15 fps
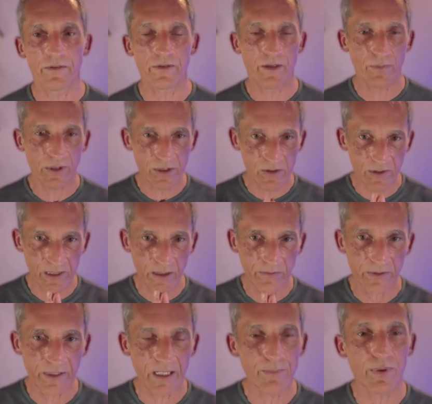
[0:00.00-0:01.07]
Immerse yourself
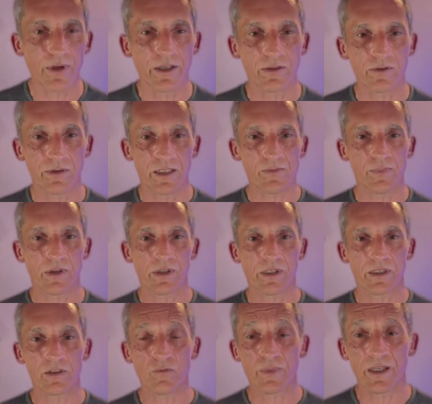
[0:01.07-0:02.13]
deeply into the experience
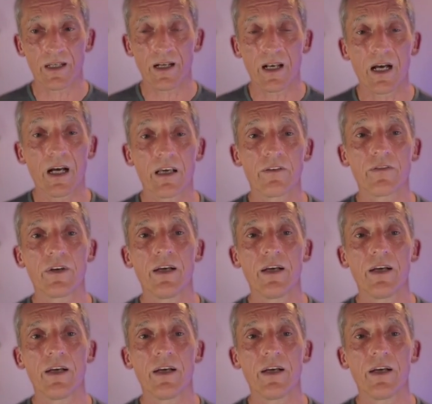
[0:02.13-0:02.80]
of being alive.